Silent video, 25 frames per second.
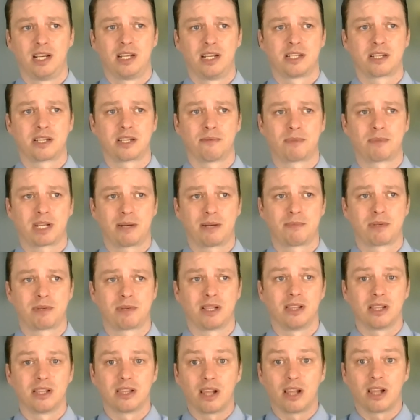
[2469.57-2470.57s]
Sometimes a
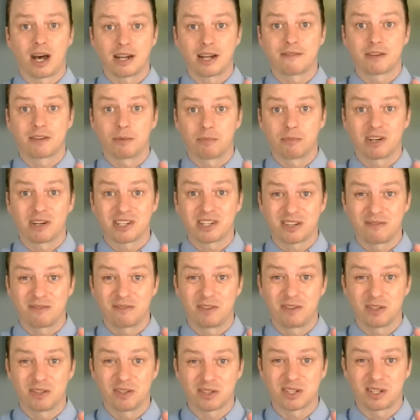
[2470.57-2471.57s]
lot of compression
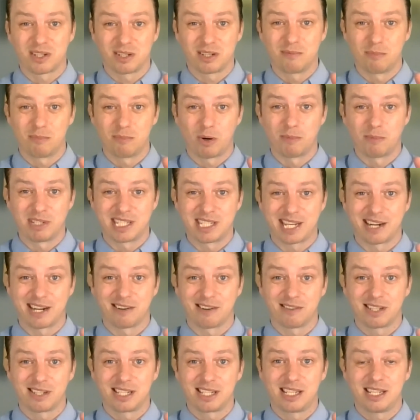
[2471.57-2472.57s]
feels good
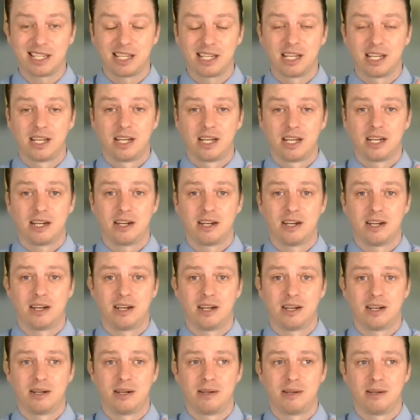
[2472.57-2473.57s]
momentarily,
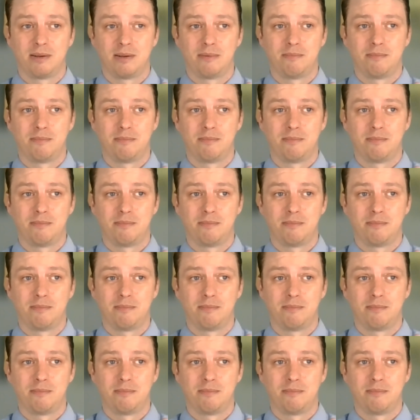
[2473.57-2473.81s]
but